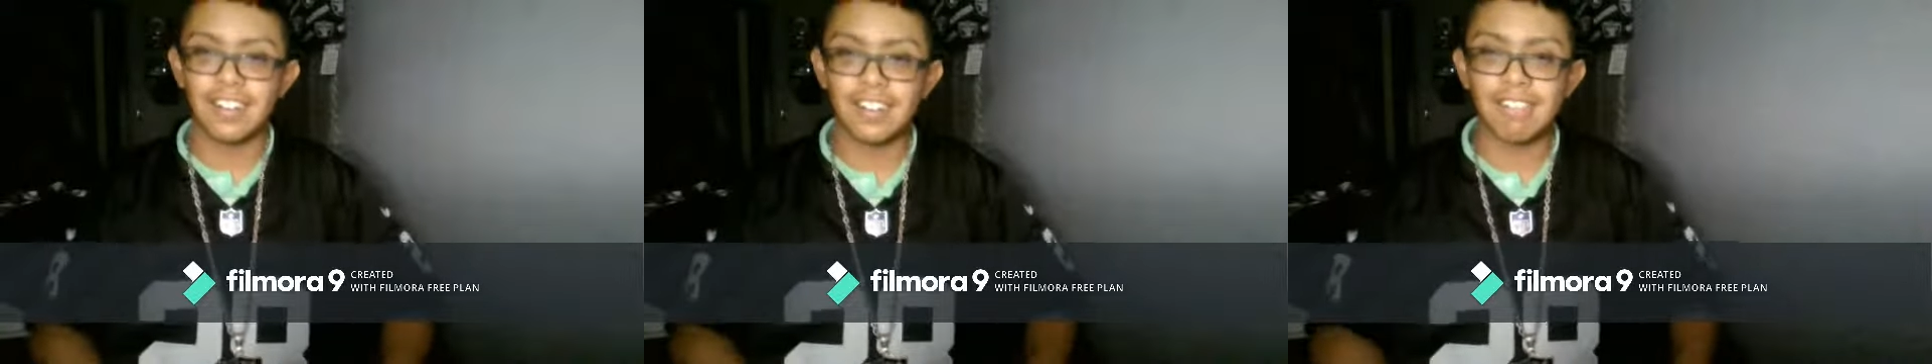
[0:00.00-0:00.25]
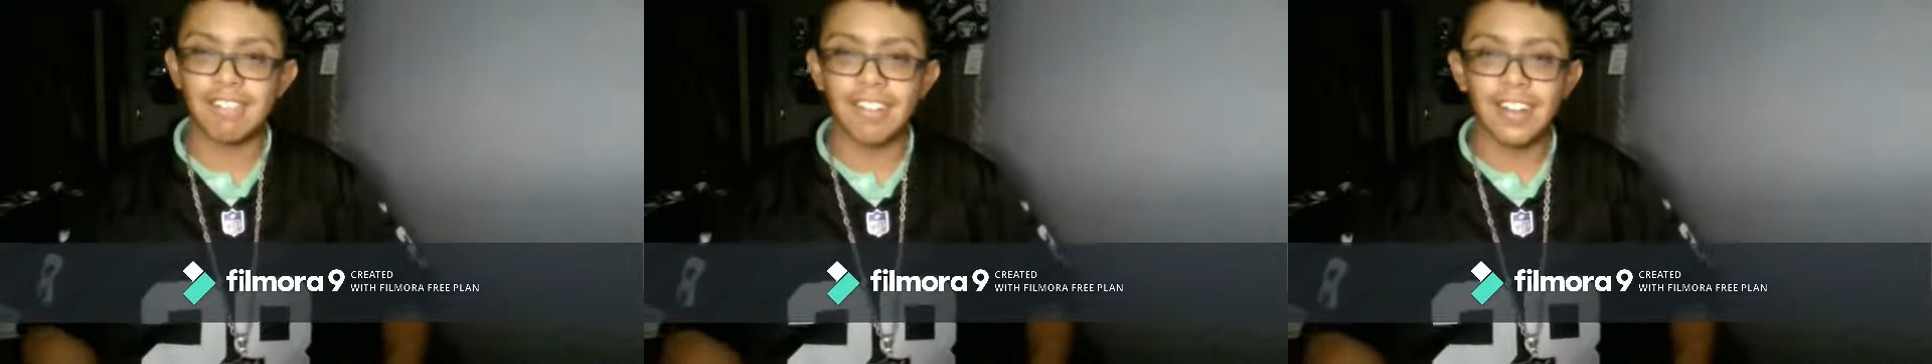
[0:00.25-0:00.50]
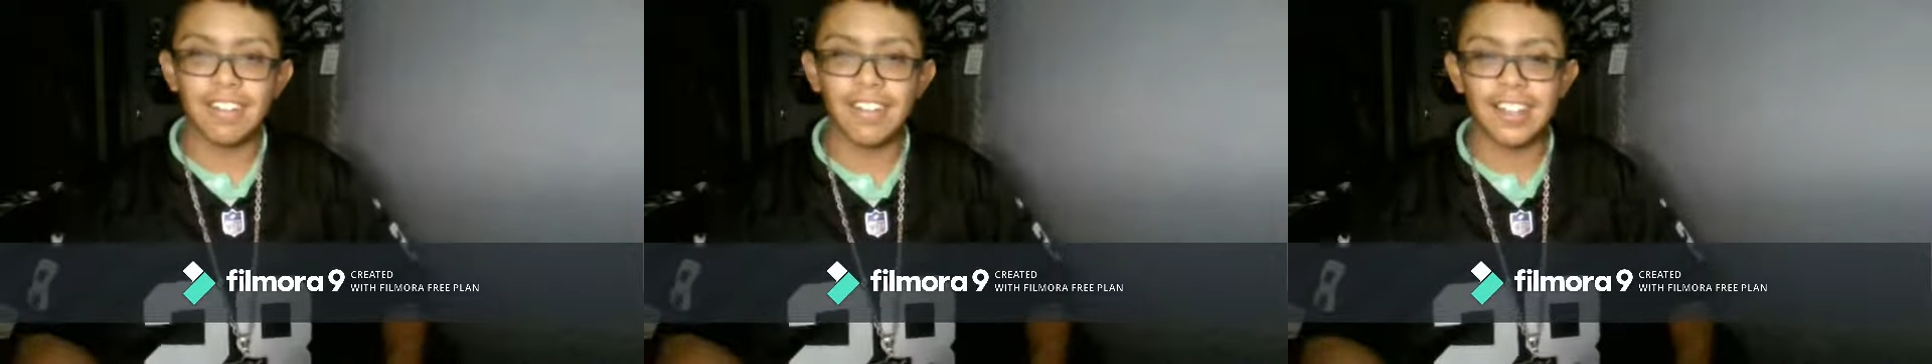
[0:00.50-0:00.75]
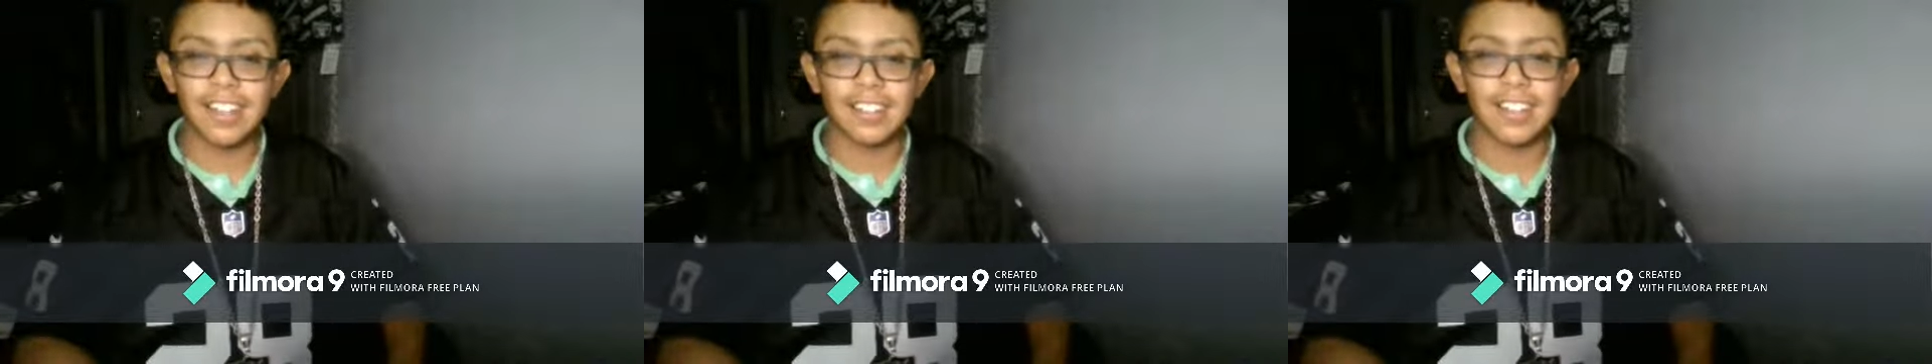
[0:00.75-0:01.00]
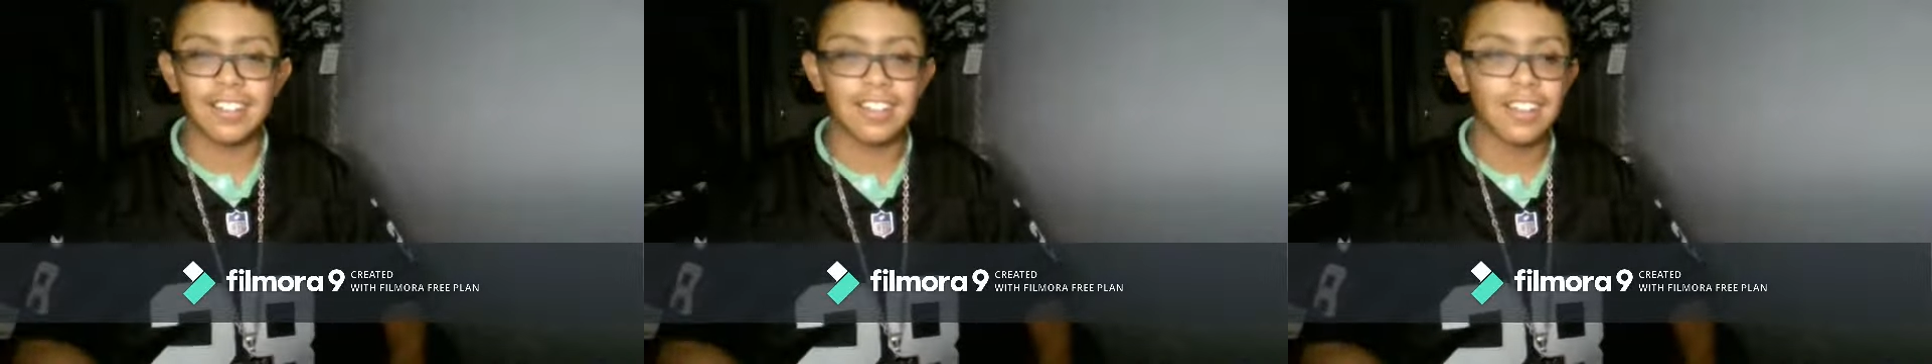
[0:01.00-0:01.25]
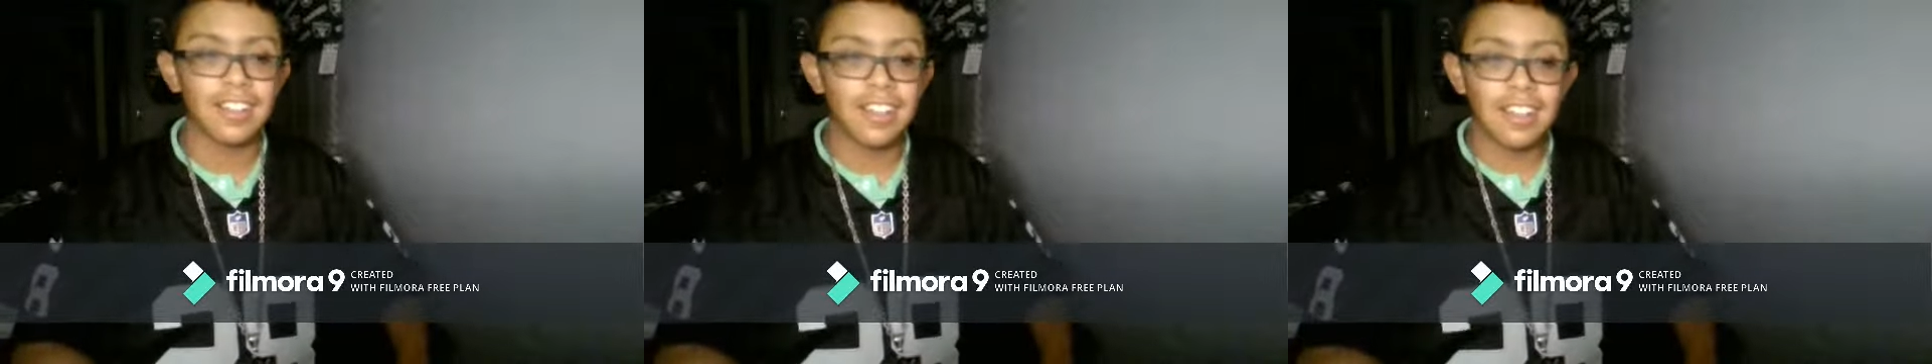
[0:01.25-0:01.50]
It really, really
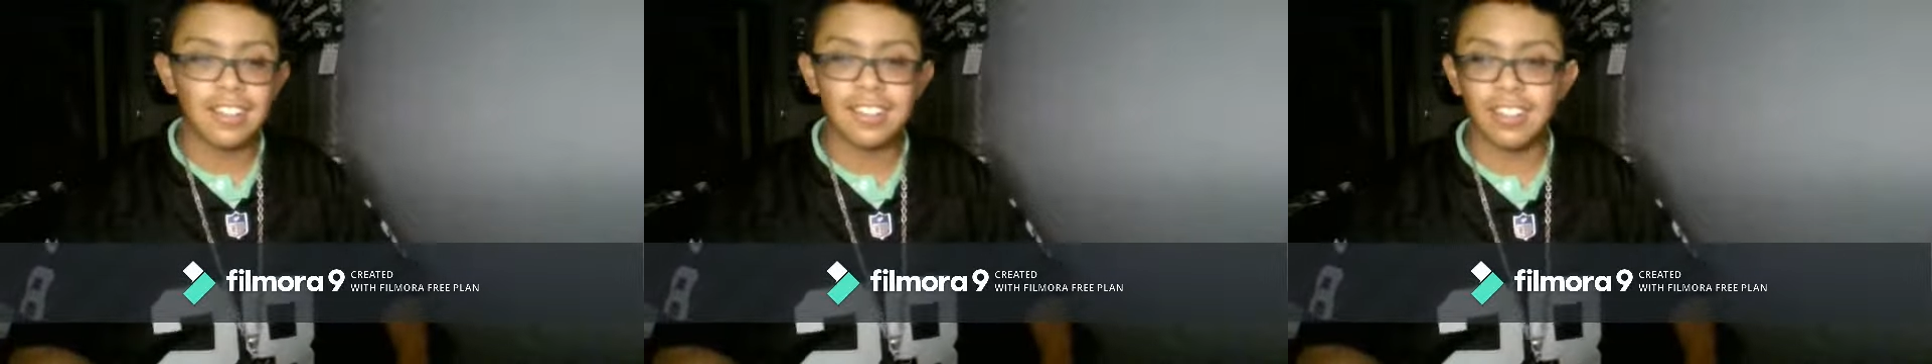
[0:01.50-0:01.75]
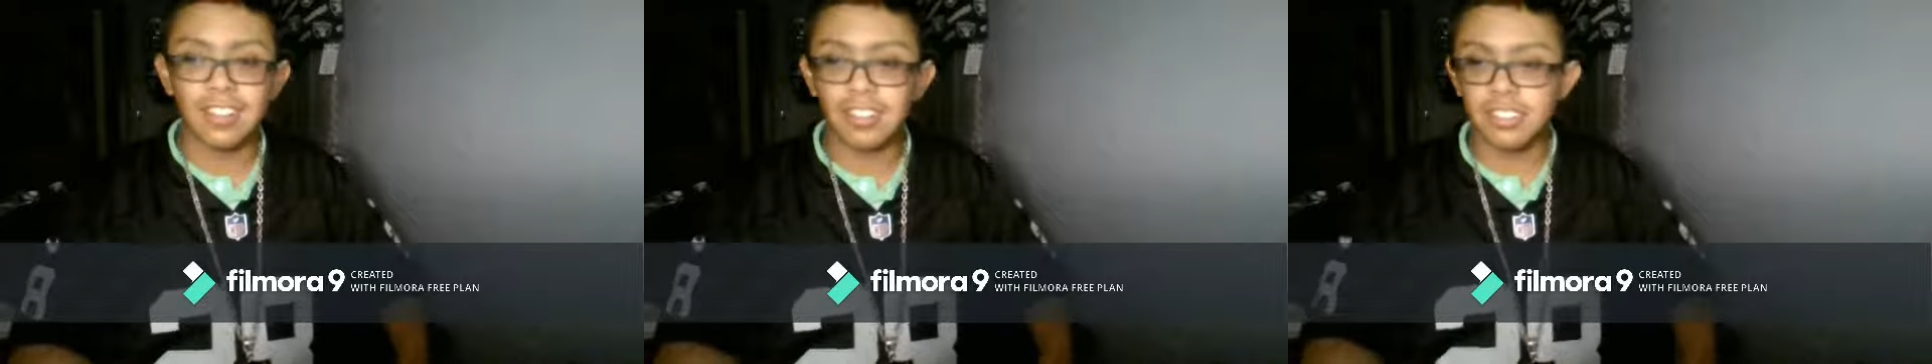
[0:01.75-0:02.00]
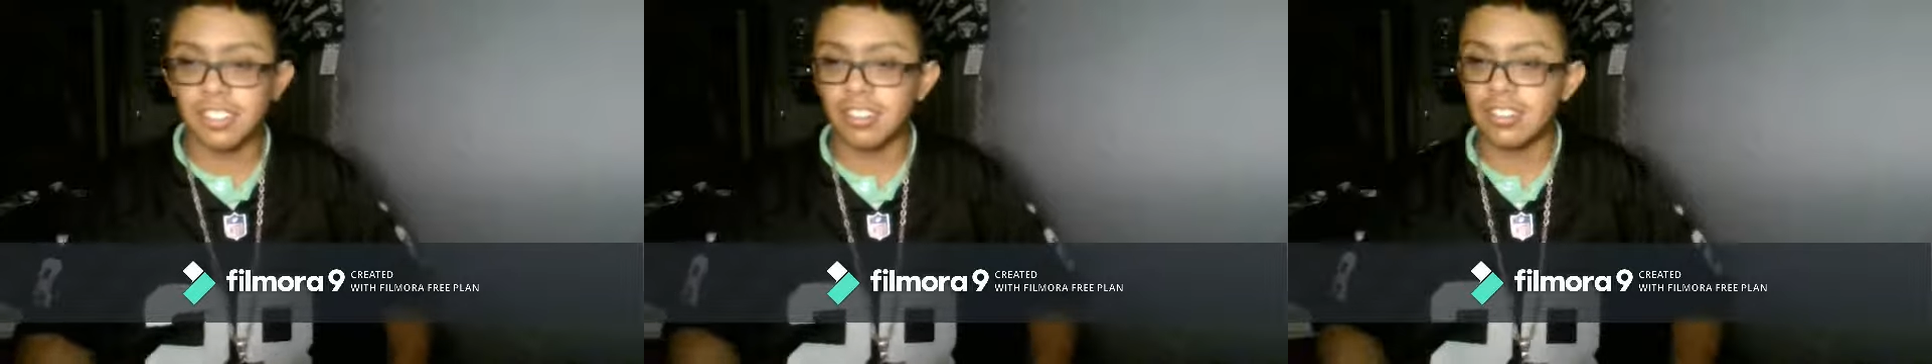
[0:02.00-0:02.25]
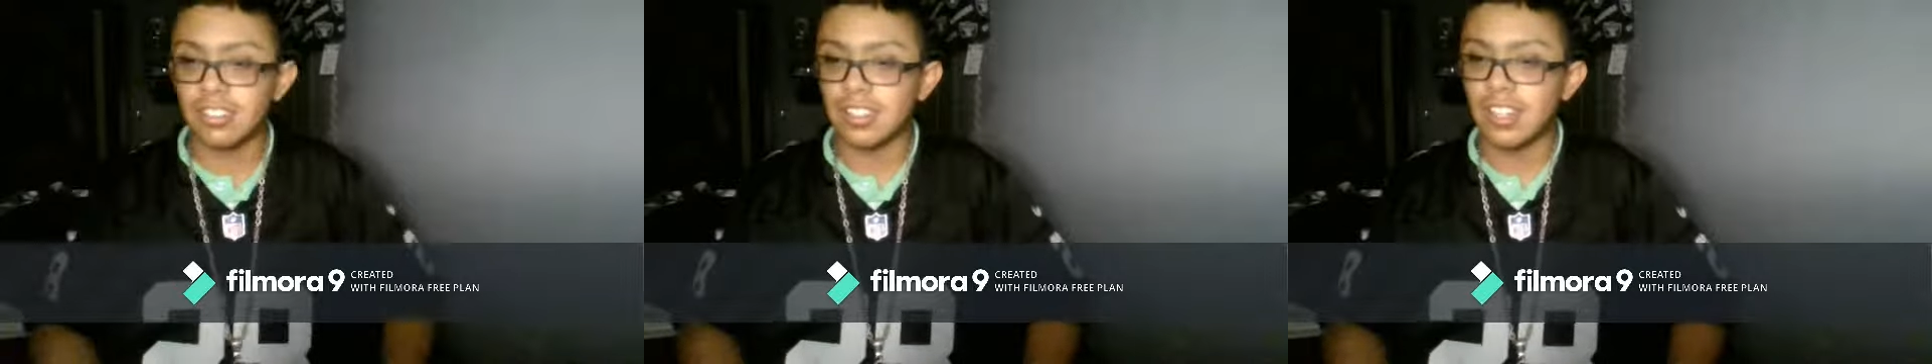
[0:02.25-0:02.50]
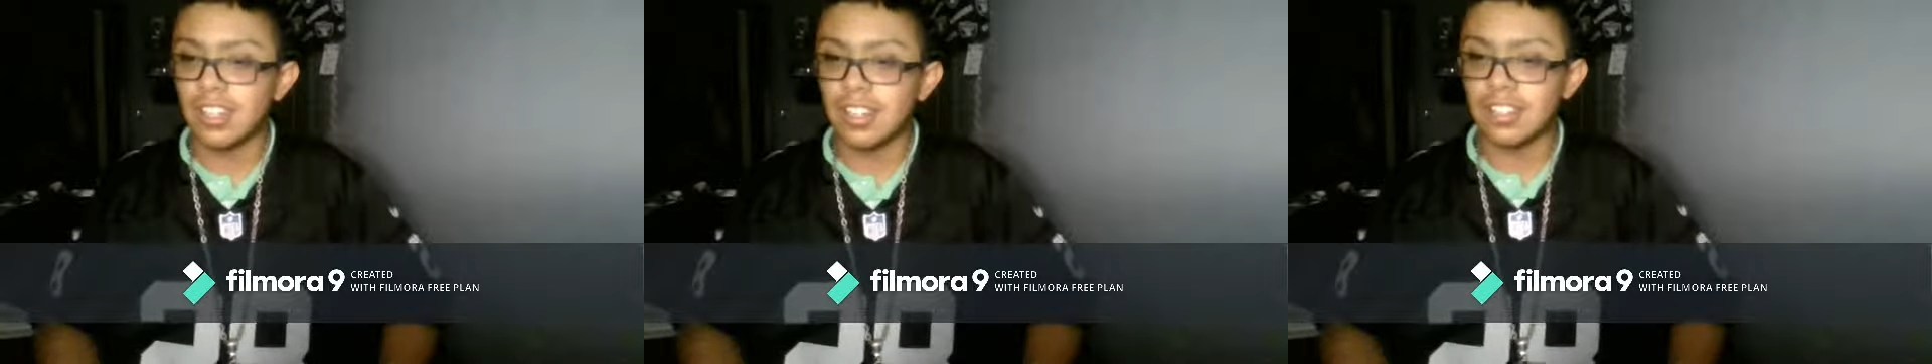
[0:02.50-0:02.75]
does. He's so juiced.